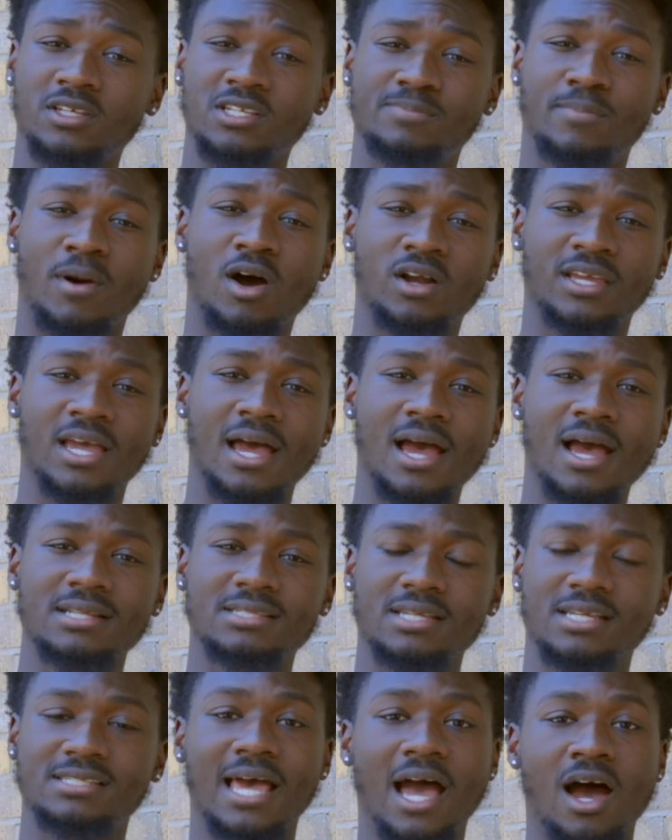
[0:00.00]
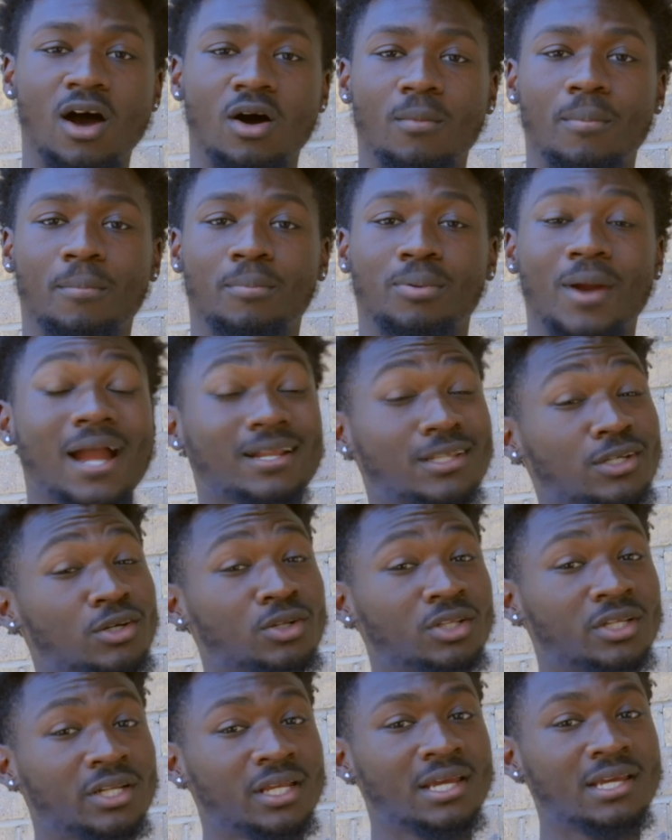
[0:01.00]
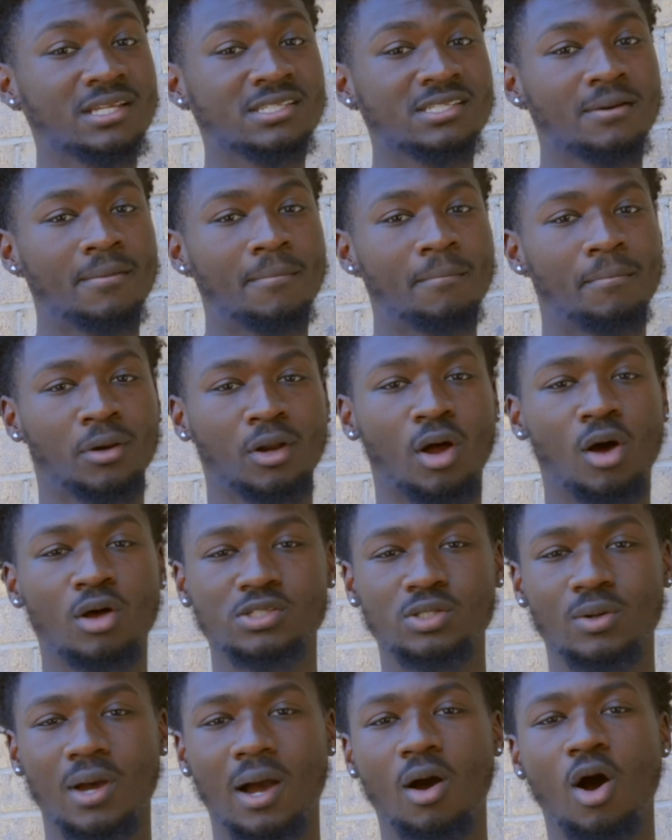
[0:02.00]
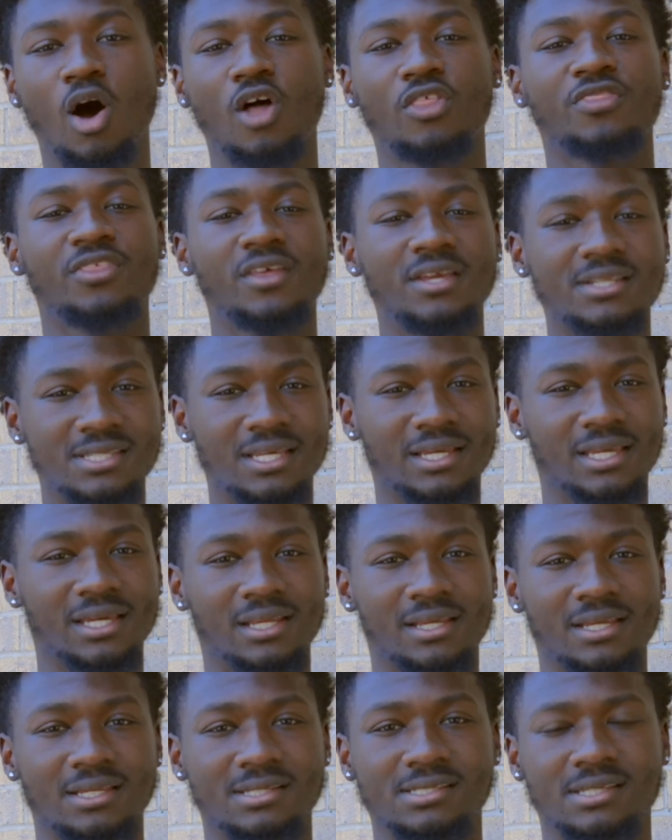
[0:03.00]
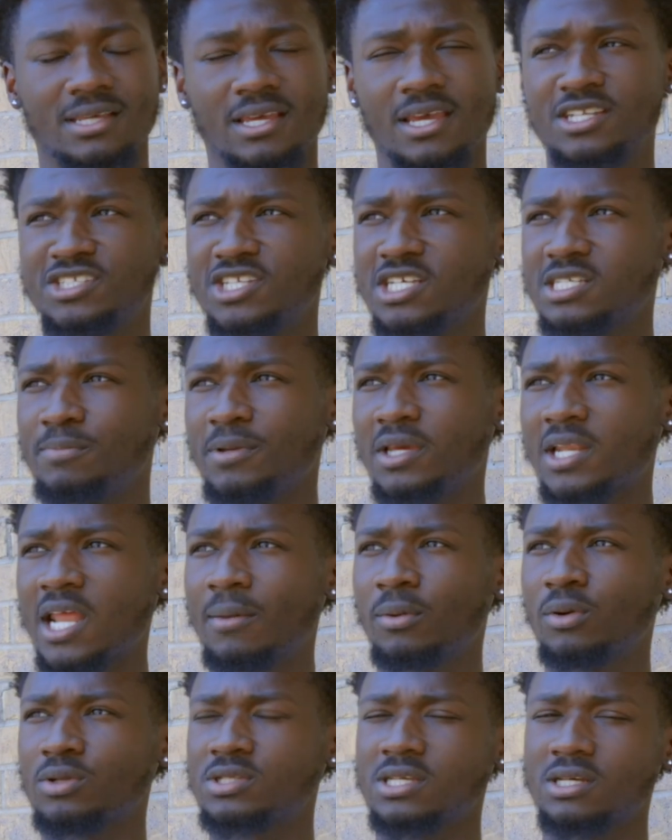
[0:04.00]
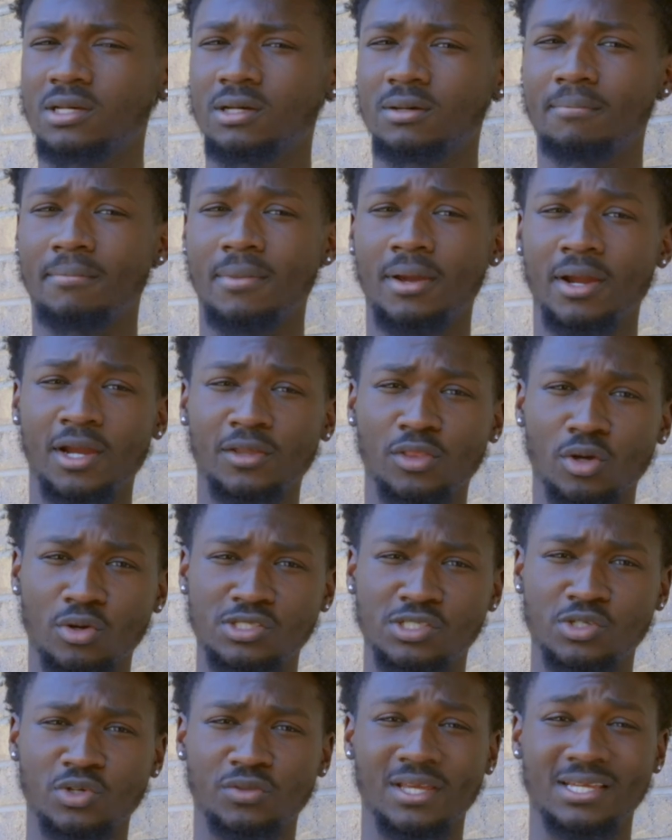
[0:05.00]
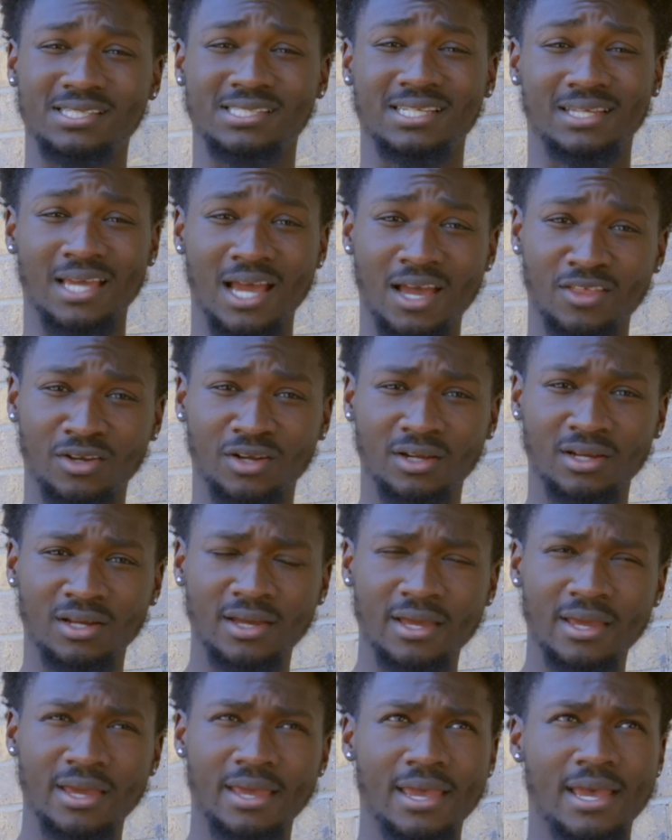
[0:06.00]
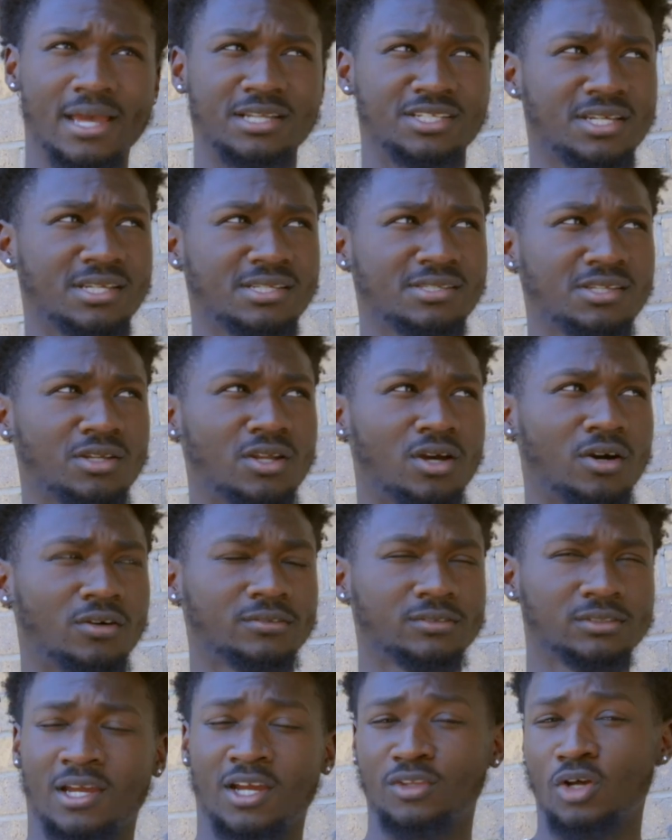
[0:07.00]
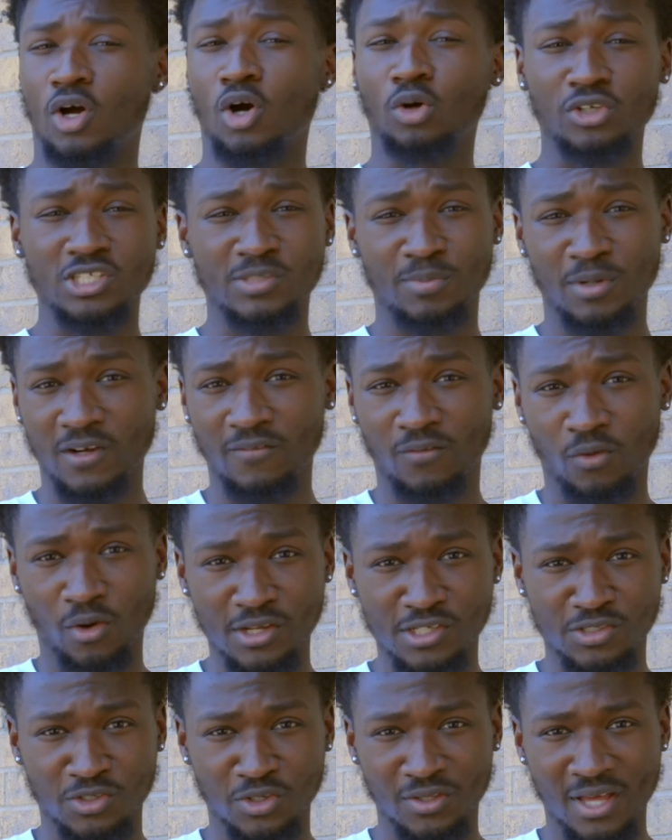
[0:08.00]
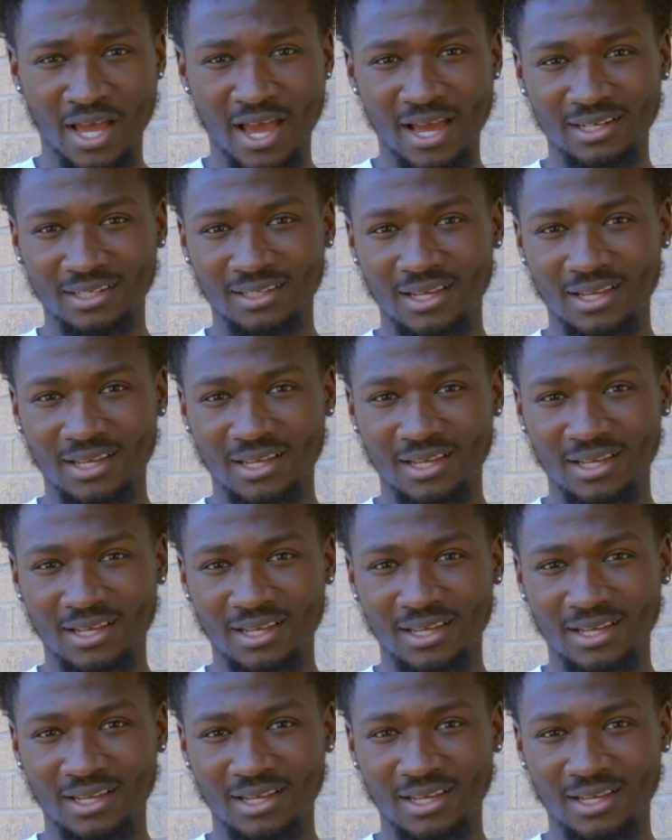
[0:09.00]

this podcast is how practical it is, but also how authentic it is, and just being able to marry those two things together and just you know hear the holy spirit voice through that